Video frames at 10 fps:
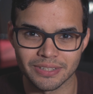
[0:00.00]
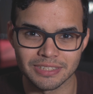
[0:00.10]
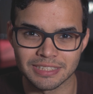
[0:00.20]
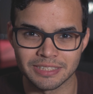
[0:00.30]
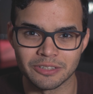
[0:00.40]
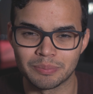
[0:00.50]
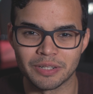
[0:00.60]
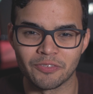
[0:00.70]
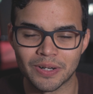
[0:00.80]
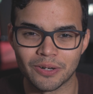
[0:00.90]
There's still a
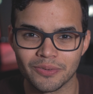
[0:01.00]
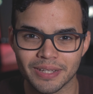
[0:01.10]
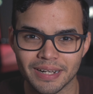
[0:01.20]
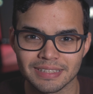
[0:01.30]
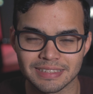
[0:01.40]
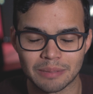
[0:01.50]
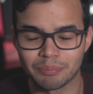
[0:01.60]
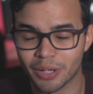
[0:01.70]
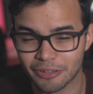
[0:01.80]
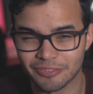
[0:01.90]
bit of wiggle there. It's
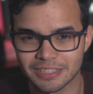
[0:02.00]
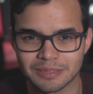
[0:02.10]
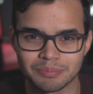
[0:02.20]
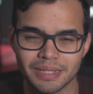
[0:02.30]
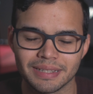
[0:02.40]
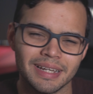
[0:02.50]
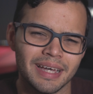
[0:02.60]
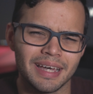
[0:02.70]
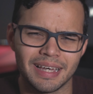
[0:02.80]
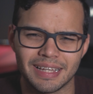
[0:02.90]
not perfect, but
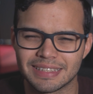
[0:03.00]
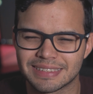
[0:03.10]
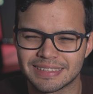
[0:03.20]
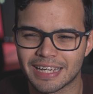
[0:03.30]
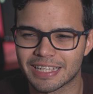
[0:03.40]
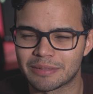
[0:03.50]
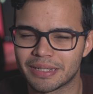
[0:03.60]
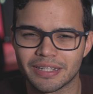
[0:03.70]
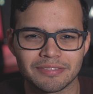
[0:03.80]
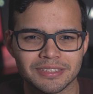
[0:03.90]
it's not going to
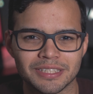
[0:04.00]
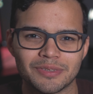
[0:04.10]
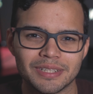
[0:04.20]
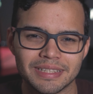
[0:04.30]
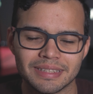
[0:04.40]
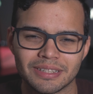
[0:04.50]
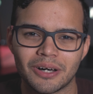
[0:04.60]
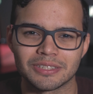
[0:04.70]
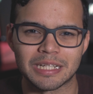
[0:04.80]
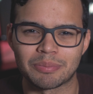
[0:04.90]
be enough to really
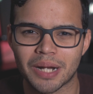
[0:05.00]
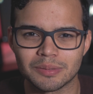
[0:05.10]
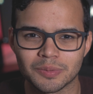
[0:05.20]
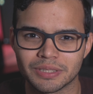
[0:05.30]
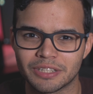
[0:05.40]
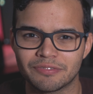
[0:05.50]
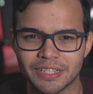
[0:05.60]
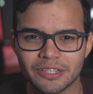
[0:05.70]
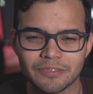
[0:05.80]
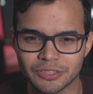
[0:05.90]
cause any problems with your
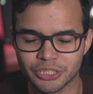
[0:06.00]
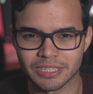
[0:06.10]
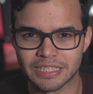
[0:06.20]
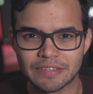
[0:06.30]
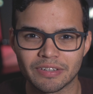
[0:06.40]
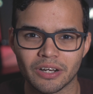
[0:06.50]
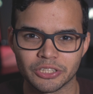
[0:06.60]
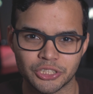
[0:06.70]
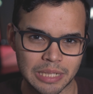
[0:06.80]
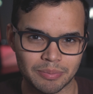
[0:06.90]
video if you just leave it on
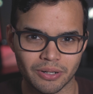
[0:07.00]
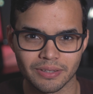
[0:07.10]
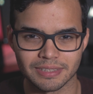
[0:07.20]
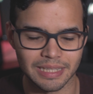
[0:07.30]
your tripod all the